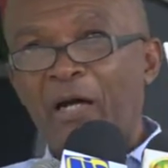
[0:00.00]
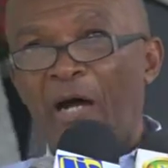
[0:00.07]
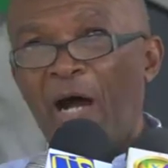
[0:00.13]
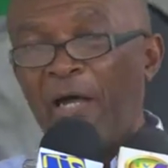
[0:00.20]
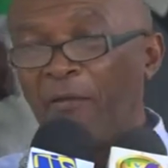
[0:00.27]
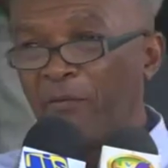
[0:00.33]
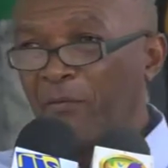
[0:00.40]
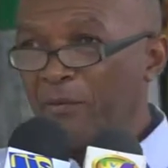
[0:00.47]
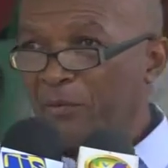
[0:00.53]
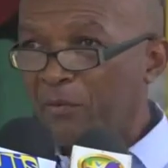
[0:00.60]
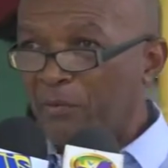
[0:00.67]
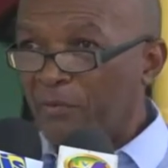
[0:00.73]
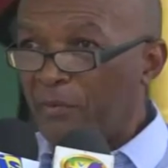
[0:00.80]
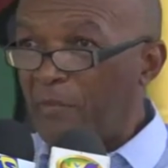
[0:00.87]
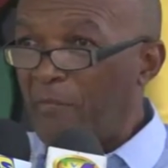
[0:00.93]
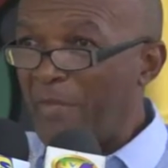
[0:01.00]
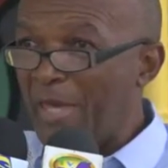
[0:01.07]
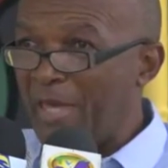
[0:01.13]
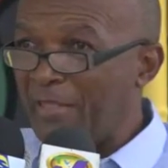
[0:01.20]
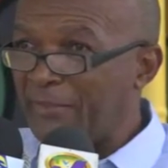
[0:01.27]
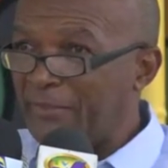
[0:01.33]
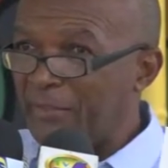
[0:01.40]
and the
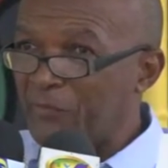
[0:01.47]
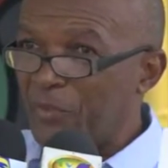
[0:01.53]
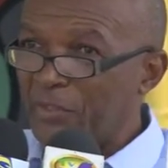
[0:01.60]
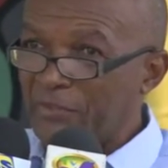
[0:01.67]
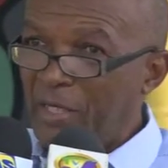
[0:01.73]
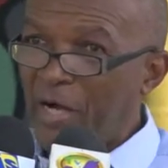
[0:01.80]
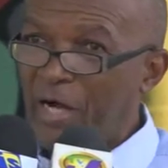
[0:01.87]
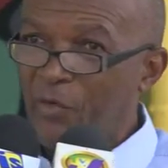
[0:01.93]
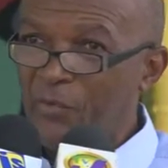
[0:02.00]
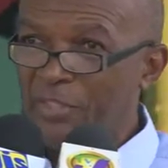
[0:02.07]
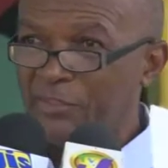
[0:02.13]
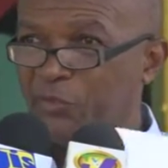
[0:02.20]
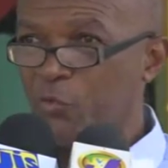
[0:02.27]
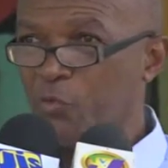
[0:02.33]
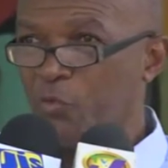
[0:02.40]
main thing was always the